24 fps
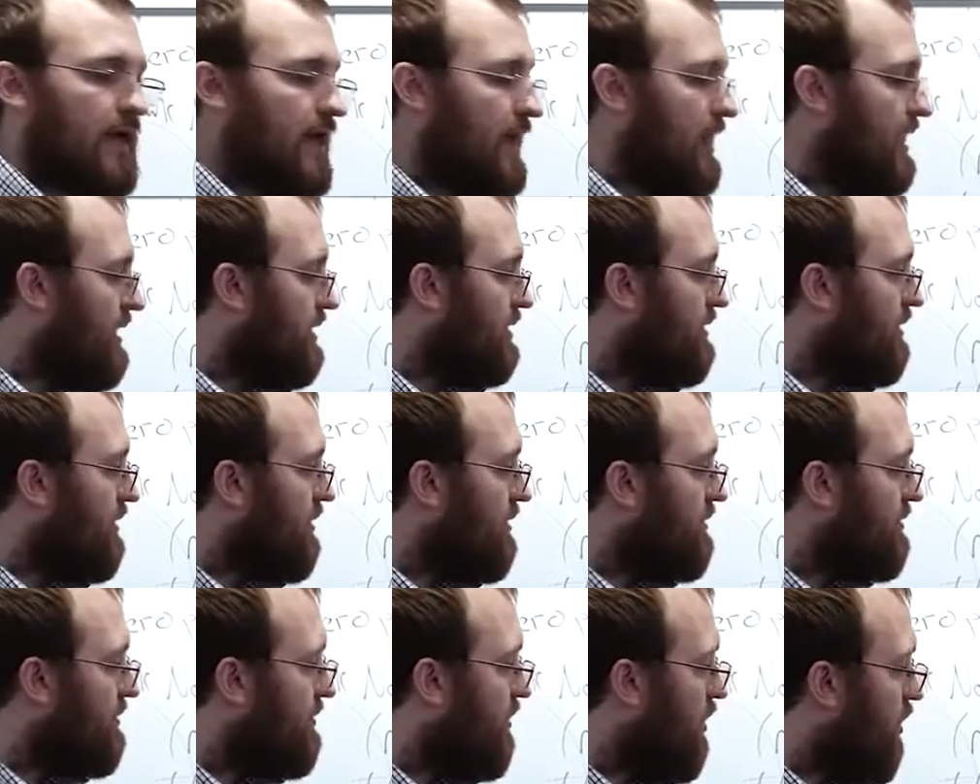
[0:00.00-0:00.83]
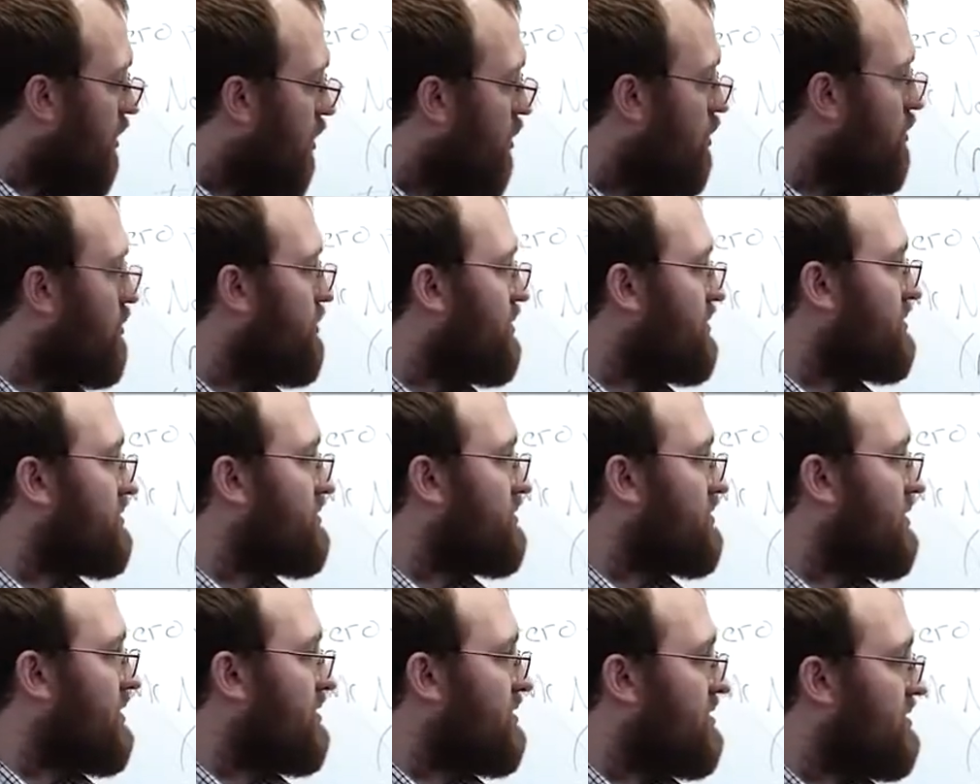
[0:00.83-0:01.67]
And the hope
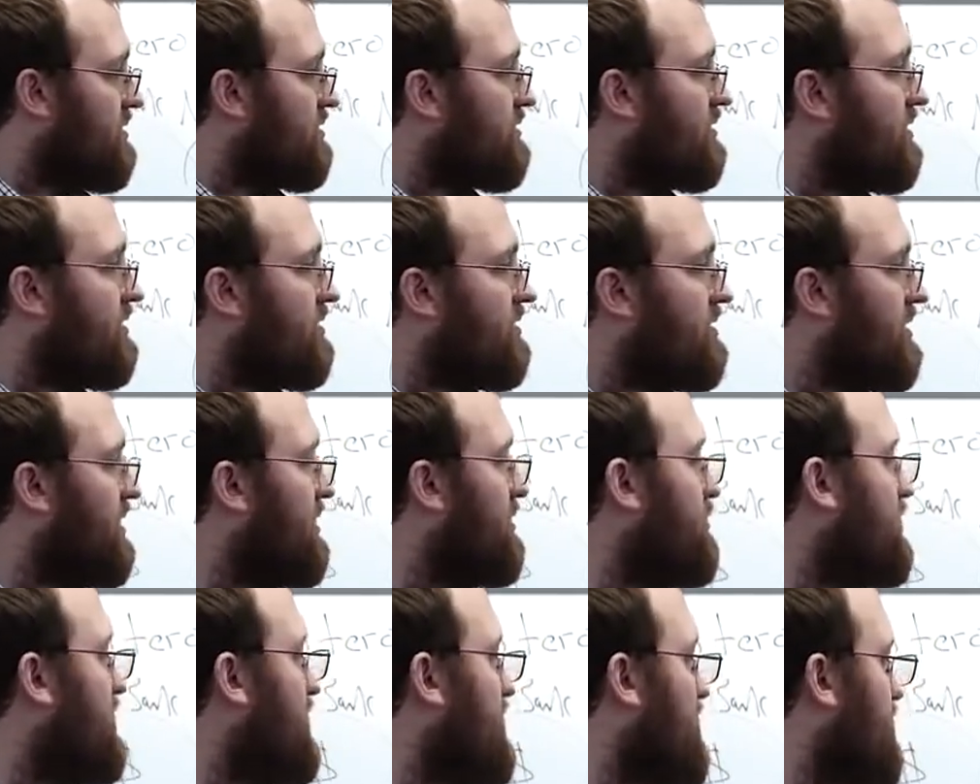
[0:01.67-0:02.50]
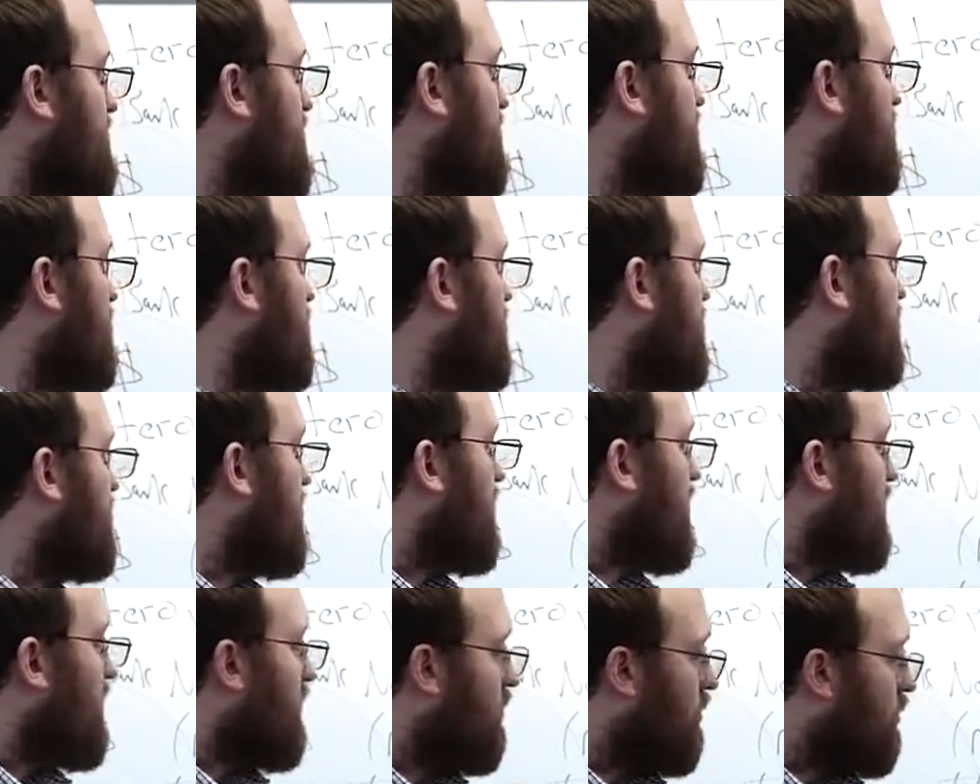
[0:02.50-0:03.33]
is that this can then be used
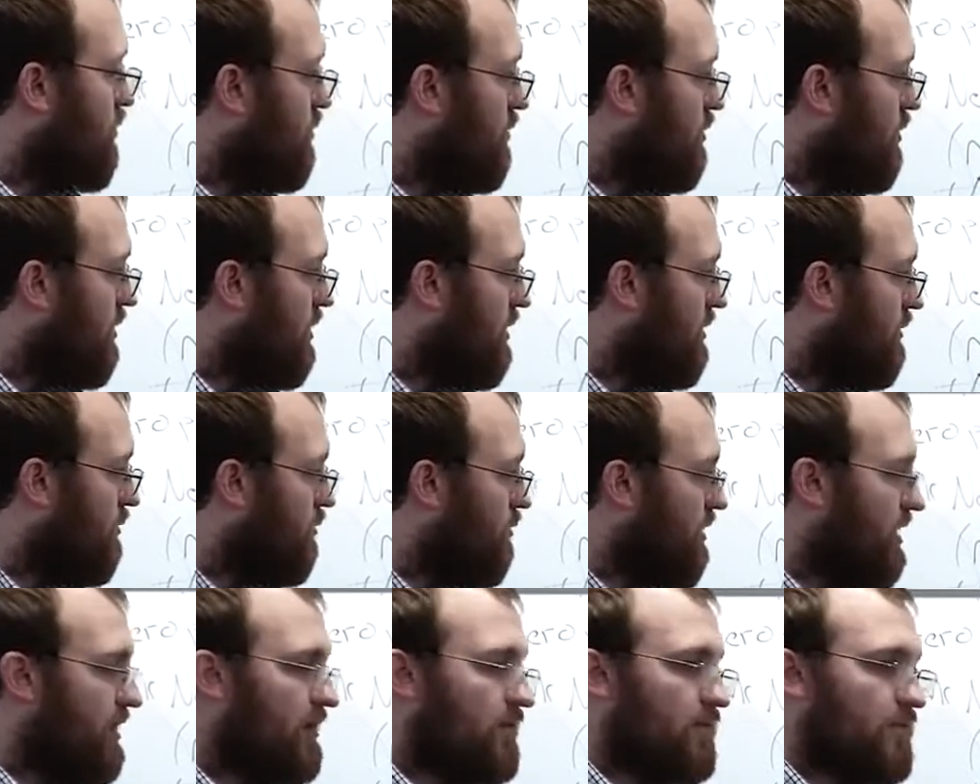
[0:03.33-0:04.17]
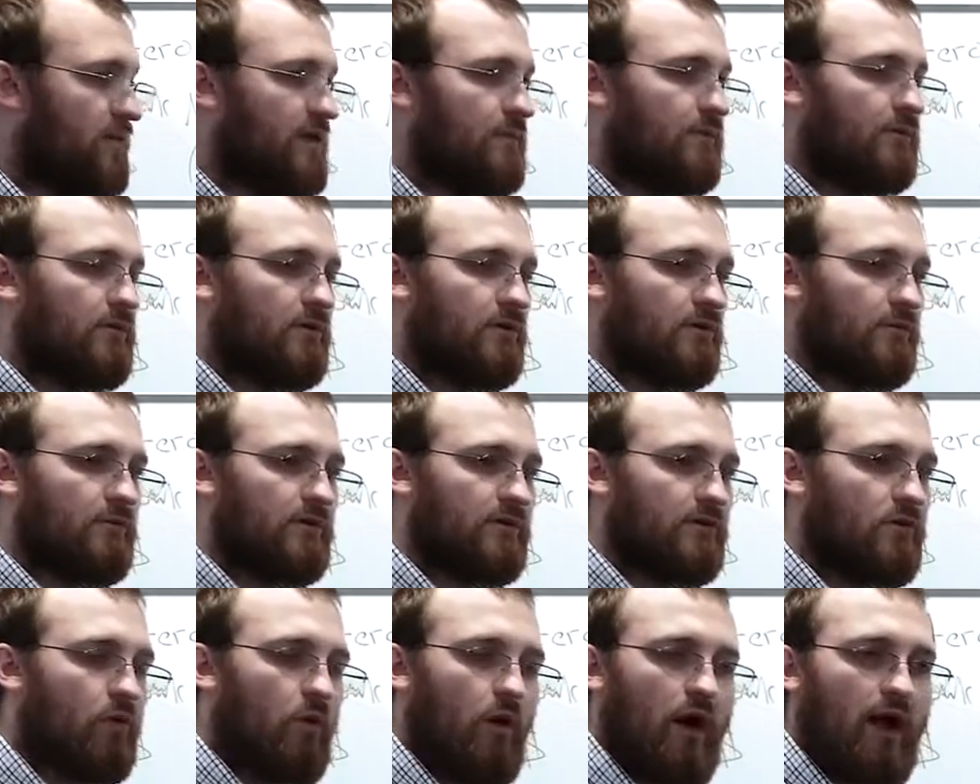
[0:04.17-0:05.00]
when people are
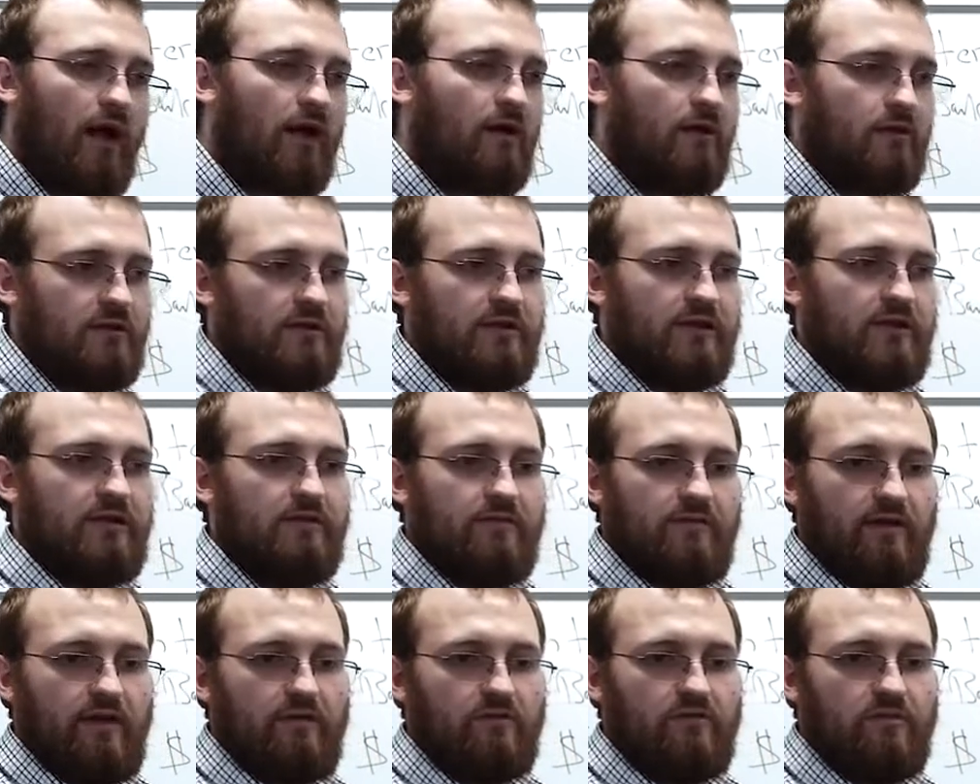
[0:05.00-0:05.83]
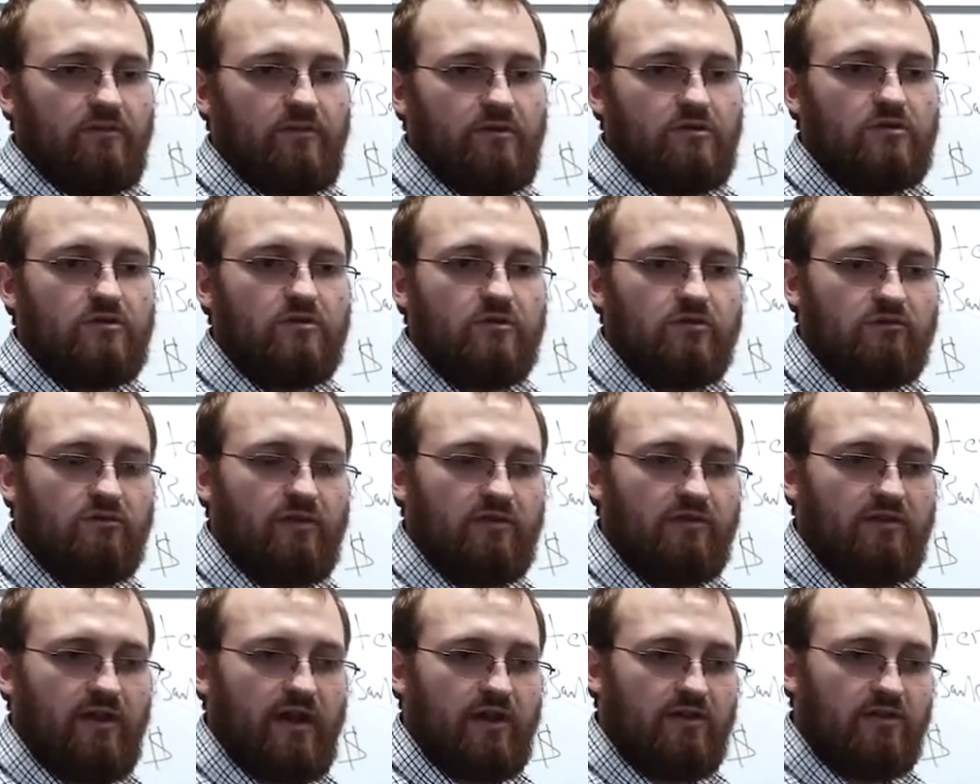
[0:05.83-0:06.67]
required to give attribution to
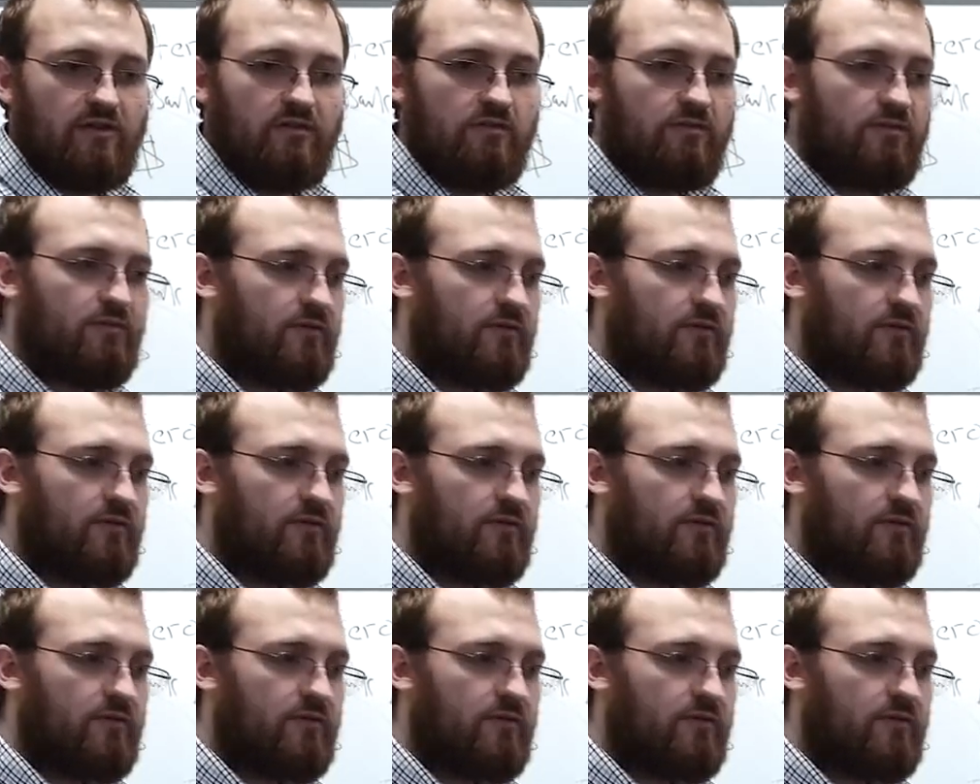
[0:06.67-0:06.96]
transactions.